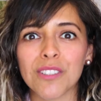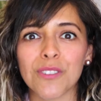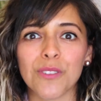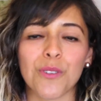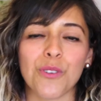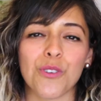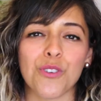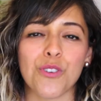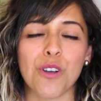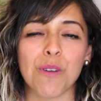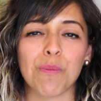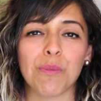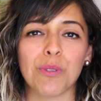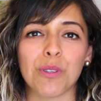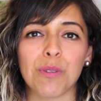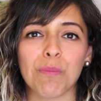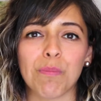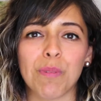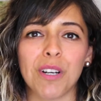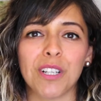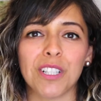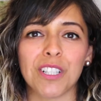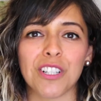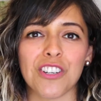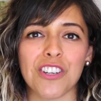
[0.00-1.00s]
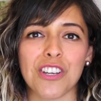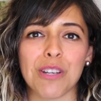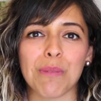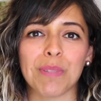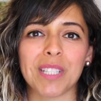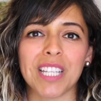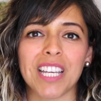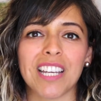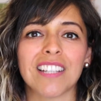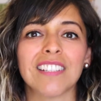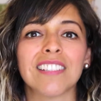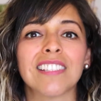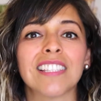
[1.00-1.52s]
to show up to the partnership
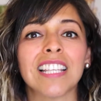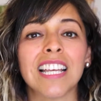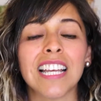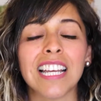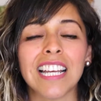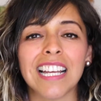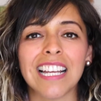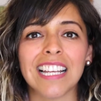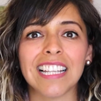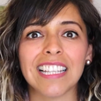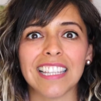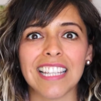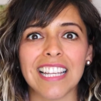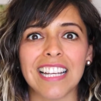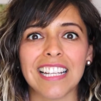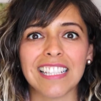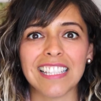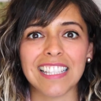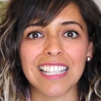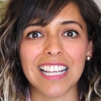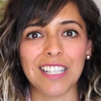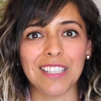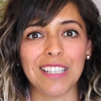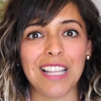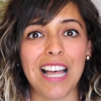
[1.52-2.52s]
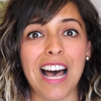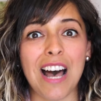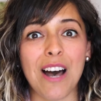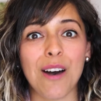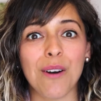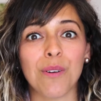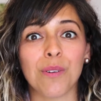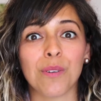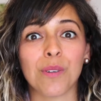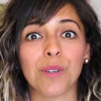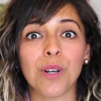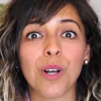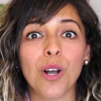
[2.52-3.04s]
dance, let's
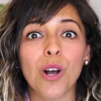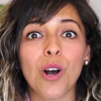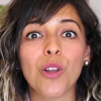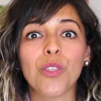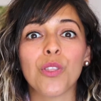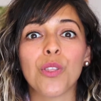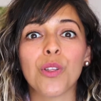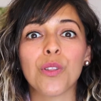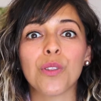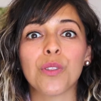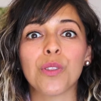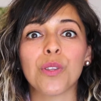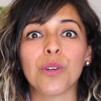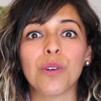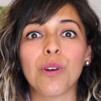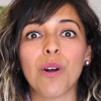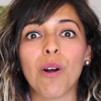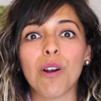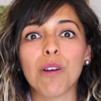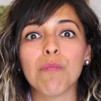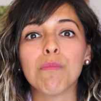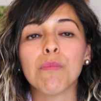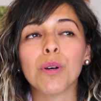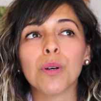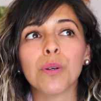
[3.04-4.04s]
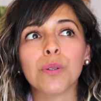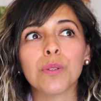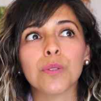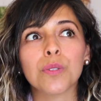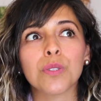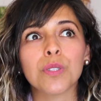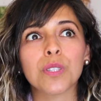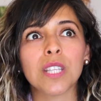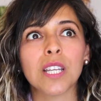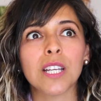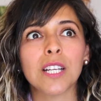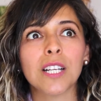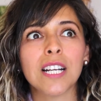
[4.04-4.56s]
allow our
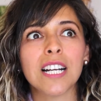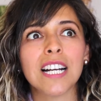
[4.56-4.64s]
most